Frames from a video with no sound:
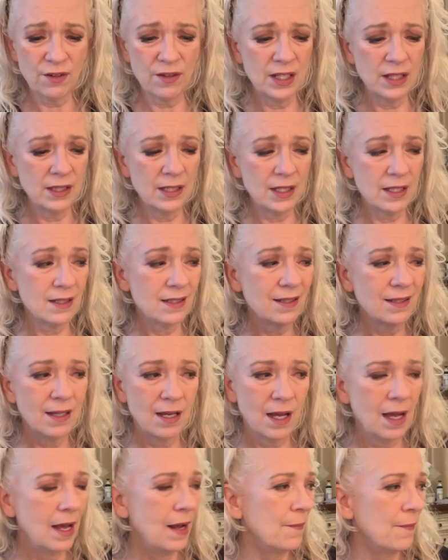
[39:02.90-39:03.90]
than this.
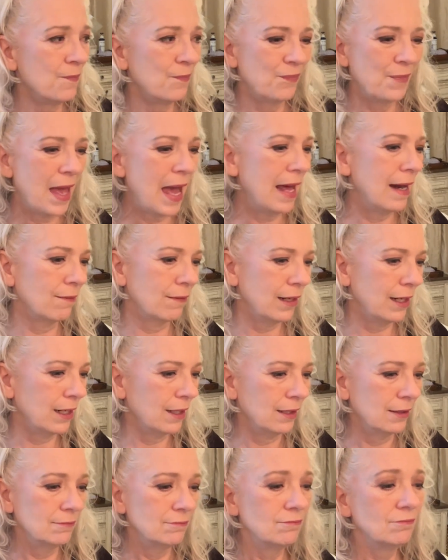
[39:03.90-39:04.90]
I don't
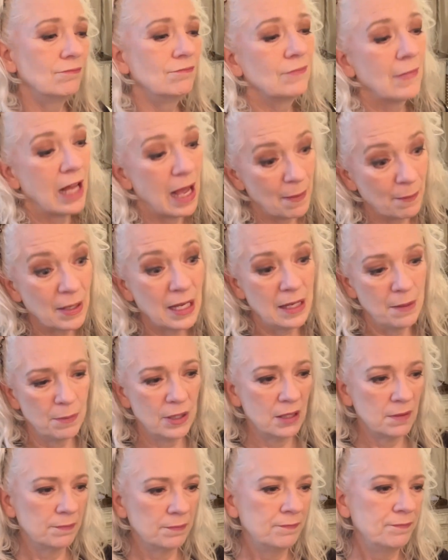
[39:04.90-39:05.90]
care. I'm keeping
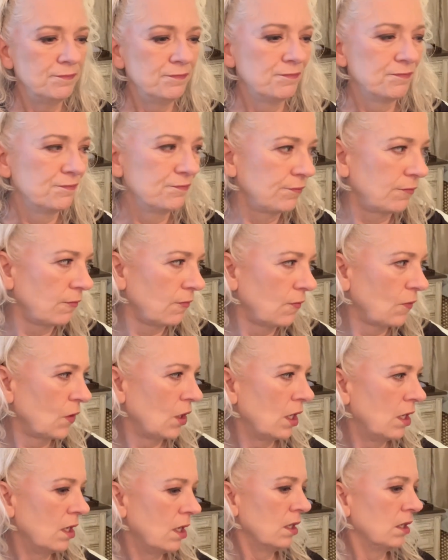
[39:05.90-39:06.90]
them.
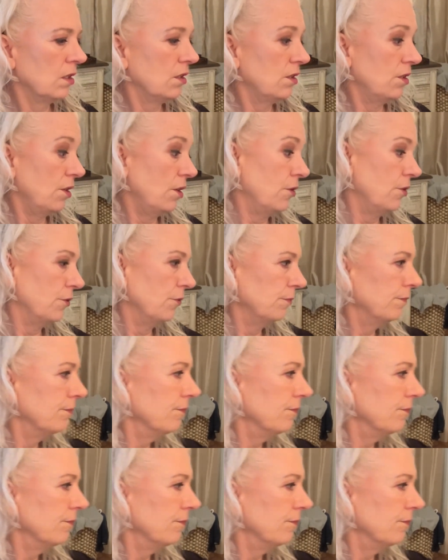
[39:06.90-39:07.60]
So,